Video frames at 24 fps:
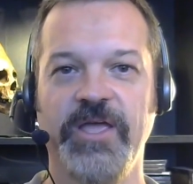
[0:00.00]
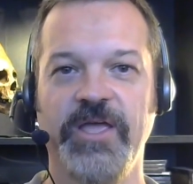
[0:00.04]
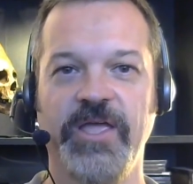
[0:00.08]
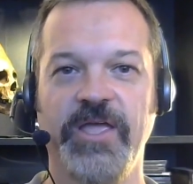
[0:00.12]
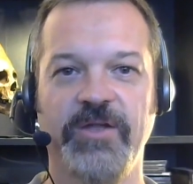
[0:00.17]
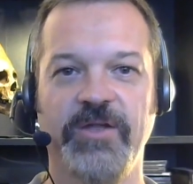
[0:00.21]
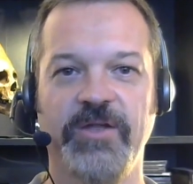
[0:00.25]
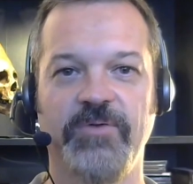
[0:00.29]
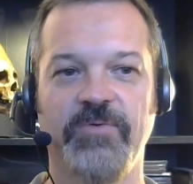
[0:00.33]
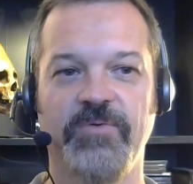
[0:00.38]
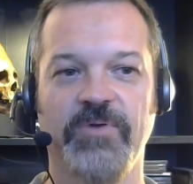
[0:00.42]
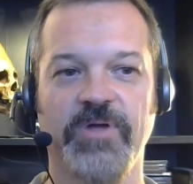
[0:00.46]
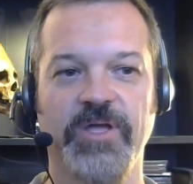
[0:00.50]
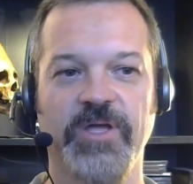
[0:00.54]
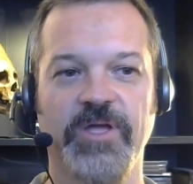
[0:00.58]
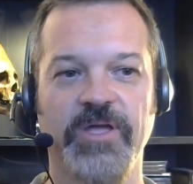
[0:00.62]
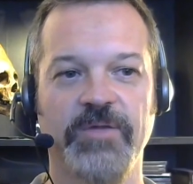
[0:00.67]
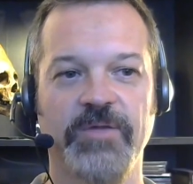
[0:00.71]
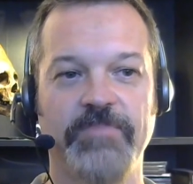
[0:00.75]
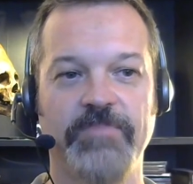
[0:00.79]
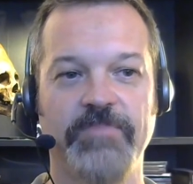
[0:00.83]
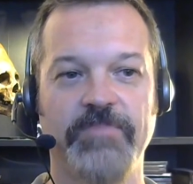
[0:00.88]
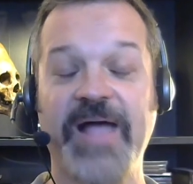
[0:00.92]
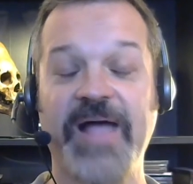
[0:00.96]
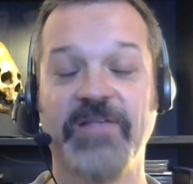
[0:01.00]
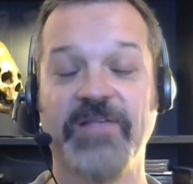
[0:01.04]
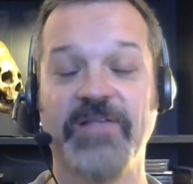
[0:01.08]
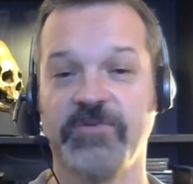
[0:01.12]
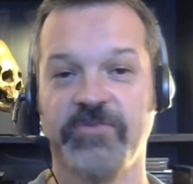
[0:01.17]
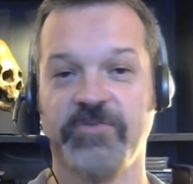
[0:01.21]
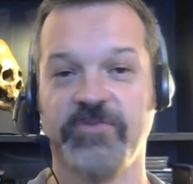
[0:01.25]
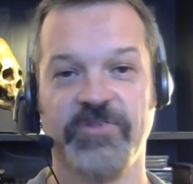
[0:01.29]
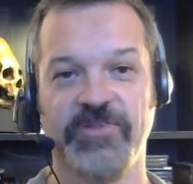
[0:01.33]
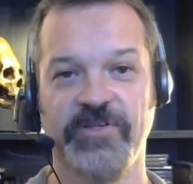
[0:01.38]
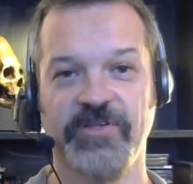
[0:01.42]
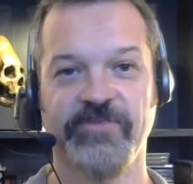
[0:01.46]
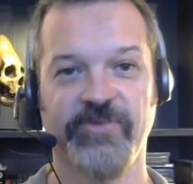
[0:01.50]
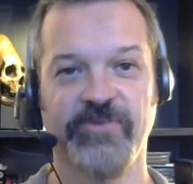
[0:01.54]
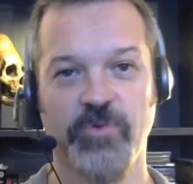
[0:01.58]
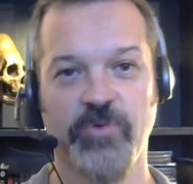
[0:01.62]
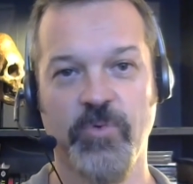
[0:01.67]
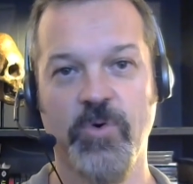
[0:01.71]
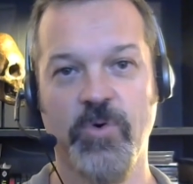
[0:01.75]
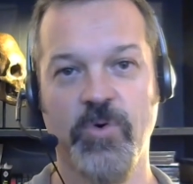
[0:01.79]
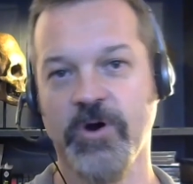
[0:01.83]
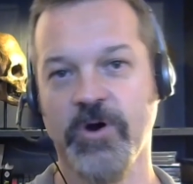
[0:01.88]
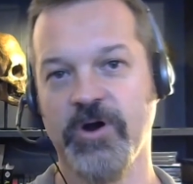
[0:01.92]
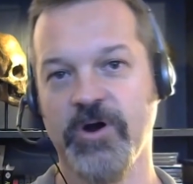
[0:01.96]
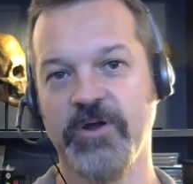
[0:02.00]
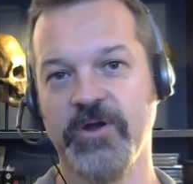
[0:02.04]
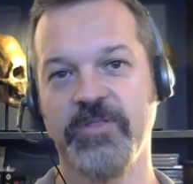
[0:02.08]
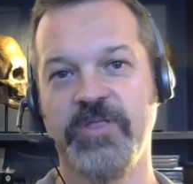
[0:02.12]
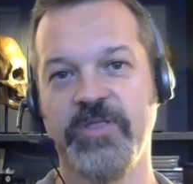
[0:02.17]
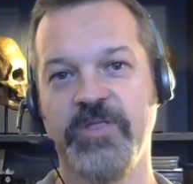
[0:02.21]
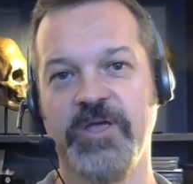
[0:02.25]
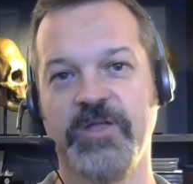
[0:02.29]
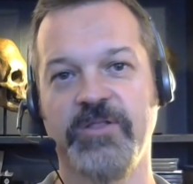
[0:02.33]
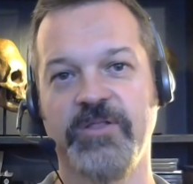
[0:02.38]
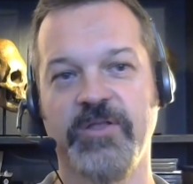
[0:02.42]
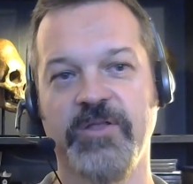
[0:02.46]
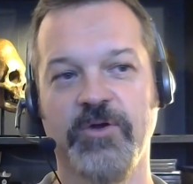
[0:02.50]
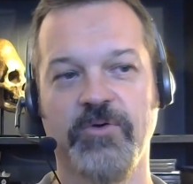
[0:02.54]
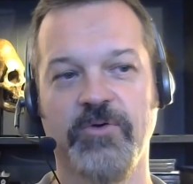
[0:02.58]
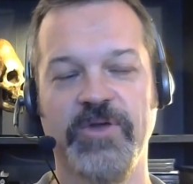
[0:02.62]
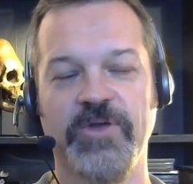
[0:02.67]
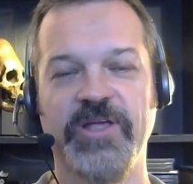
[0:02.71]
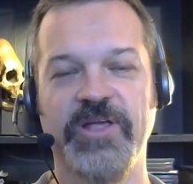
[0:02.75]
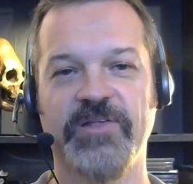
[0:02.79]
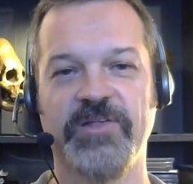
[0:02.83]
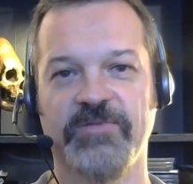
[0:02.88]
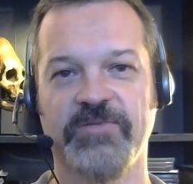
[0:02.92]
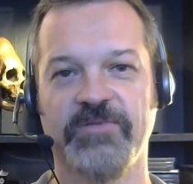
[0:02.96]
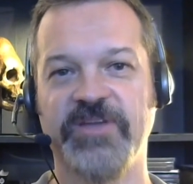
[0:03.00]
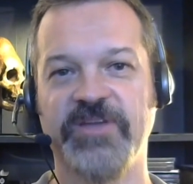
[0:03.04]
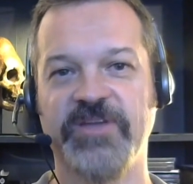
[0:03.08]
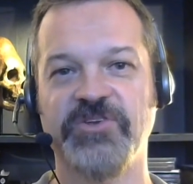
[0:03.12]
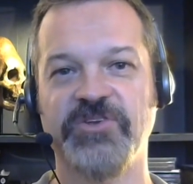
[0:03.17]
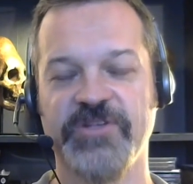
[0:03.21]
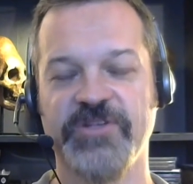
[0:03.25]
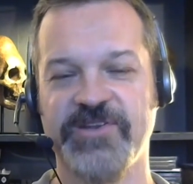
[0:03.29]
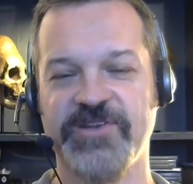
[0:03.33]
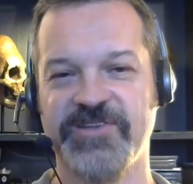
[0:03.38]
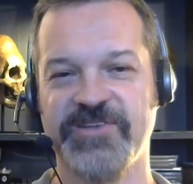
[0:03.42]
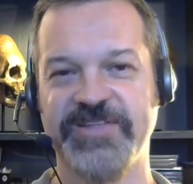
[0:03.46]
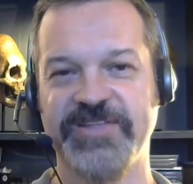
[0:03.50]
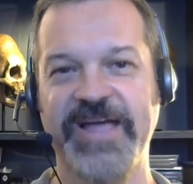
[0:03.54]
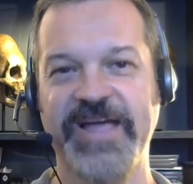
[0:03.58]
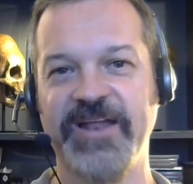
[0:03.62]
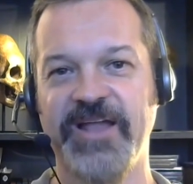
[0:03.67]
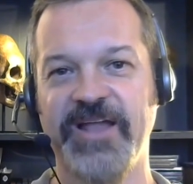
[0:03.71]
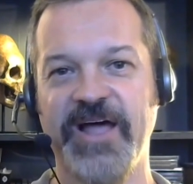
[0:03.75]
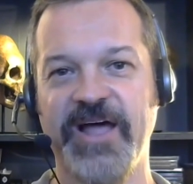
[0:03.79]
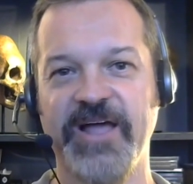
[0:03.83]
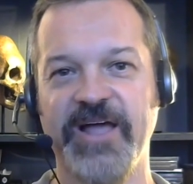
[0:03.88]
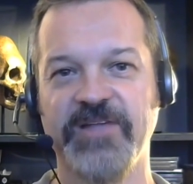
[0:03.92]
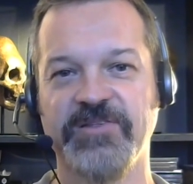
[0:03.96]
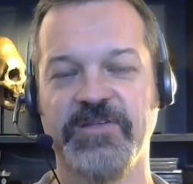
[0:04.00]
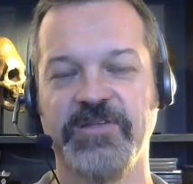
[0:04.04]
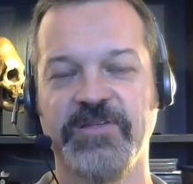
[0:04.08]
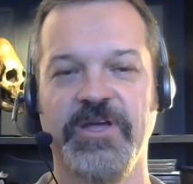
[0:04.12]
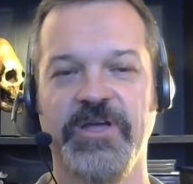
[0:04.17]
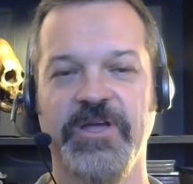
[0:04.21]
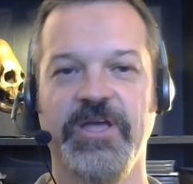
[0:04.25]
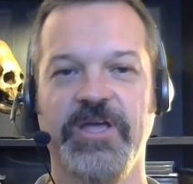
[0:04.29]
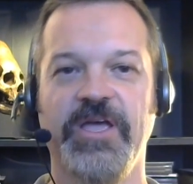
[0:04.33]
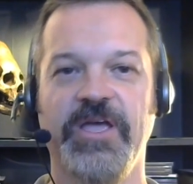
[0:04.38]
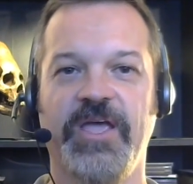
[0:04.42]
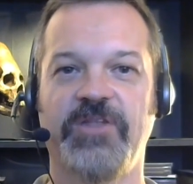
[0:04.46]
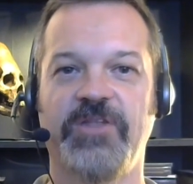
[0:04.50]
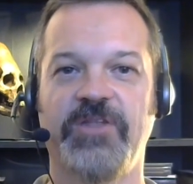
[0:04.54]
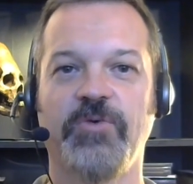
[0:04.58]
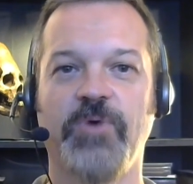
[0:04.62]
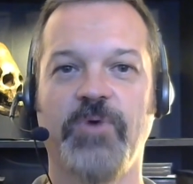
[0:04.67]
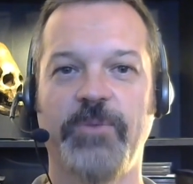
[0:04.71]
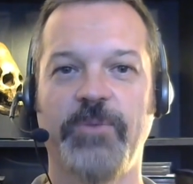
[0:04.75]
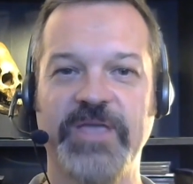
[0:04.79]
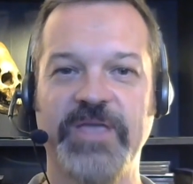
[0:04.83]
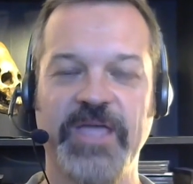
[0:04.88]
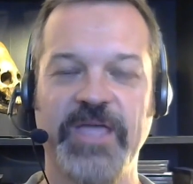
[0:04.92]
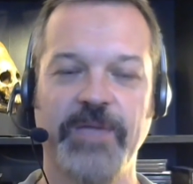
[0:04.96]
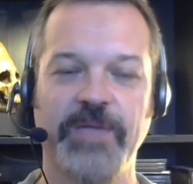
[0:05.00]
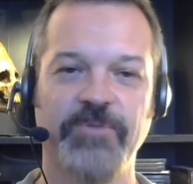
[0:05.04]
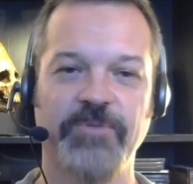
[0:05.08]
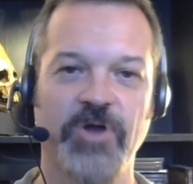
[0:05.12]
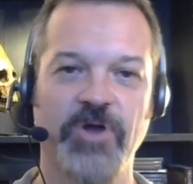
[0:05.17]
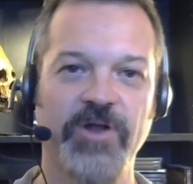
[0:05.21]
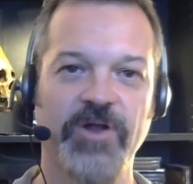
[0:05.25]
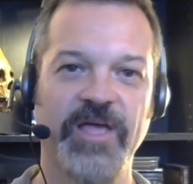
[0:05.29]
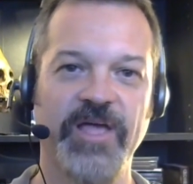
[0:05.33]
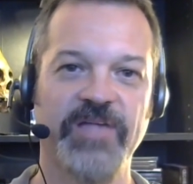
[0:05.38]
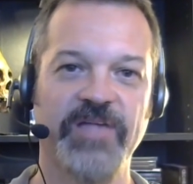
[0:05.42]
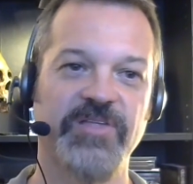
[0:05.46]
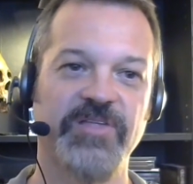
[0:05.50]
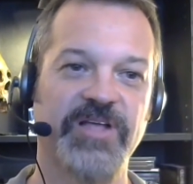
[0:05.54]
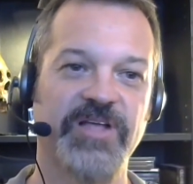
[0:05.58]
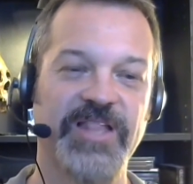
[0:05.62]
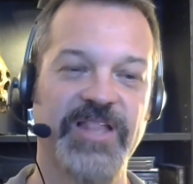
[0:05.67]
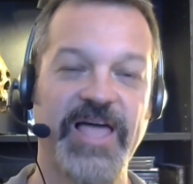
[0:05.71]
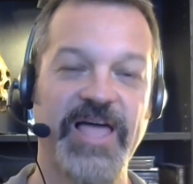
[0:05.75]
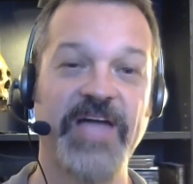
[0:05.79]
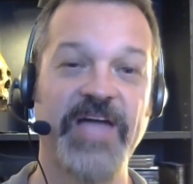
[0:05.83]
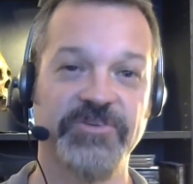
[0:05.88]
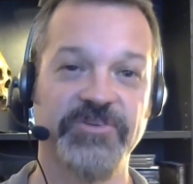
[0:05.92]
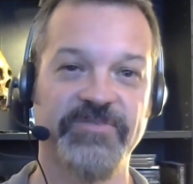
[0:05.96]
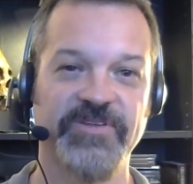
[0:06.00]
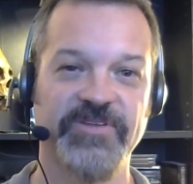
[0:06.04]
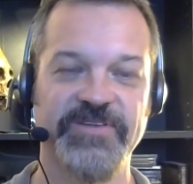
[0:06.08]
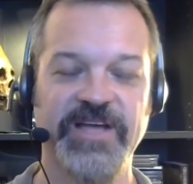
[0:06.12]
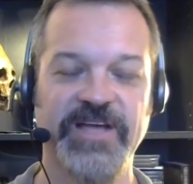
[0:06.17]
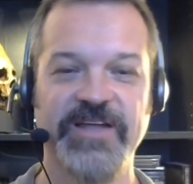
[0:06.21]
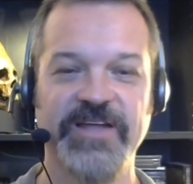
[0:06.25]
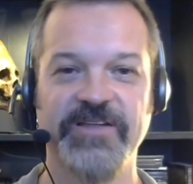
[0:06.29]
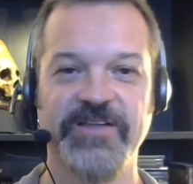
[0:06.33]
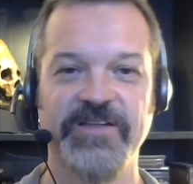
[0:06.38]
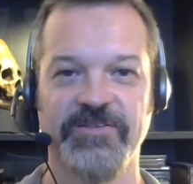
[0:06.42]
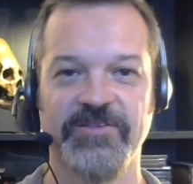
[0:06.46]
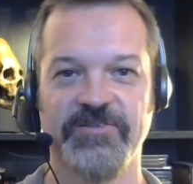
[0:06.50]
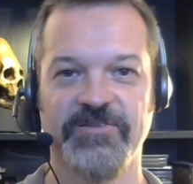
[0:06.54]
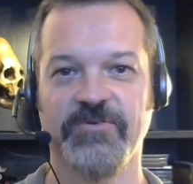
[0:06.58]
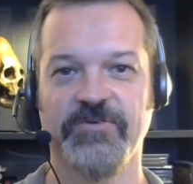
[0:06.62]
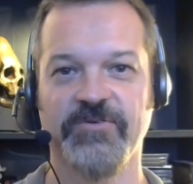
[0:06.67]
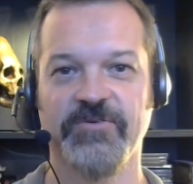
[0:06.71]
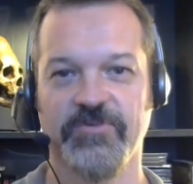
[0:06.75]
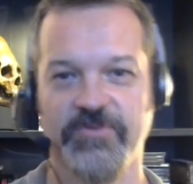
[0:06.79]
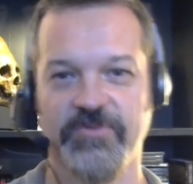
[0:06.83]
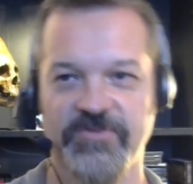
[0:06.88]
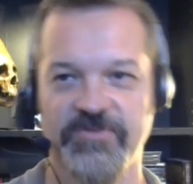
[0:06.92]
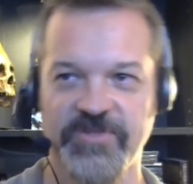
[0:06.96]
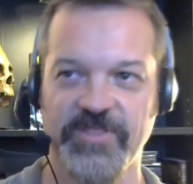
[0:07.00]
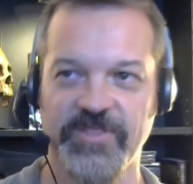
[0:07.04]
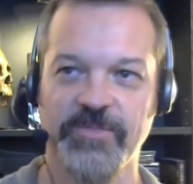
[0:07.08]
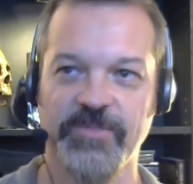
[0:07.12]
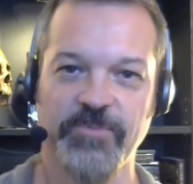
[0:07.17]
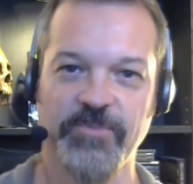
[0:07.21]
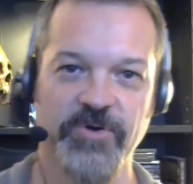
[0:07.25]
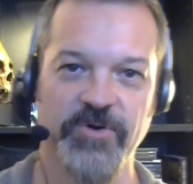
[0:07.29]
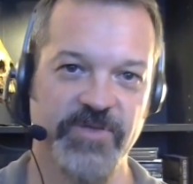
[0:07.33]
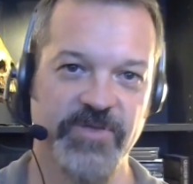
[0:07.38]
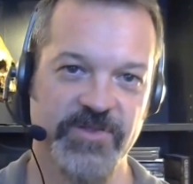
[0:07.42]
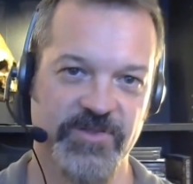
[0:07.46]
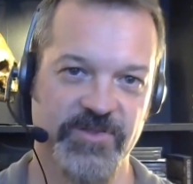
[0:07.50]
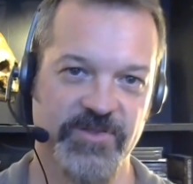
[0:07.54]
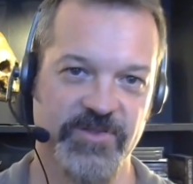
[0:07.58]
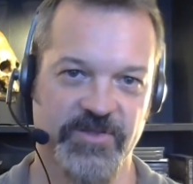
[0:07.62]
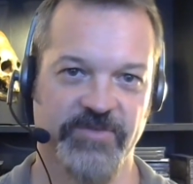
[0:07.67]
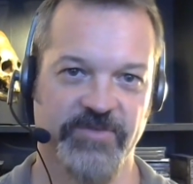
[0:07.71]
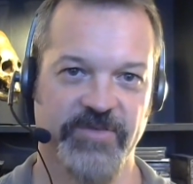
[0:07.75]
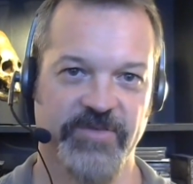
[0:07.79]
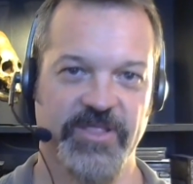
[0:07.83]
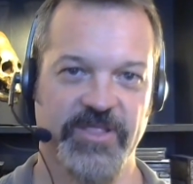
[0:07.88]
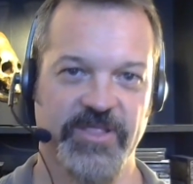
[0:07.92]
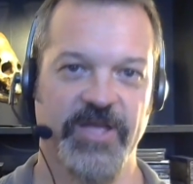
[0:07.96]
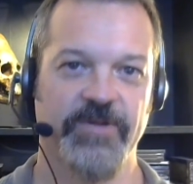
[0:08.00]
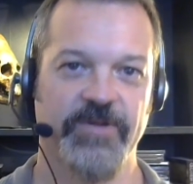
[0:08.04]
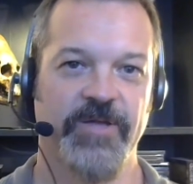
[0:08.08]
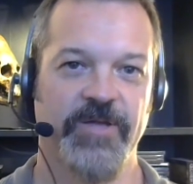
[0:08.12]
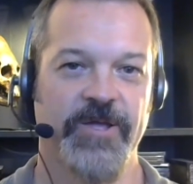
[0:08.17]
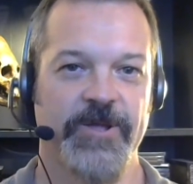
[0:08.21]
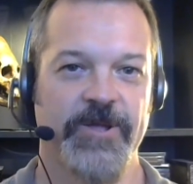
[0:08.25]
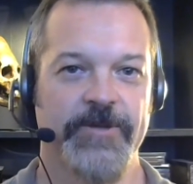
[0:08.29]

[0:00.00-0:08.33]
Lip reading: in a massive civil war that the Greeks eventually stylized into what became known as the Clash of the Titans. Of course, we've seen the movies and stuff like that.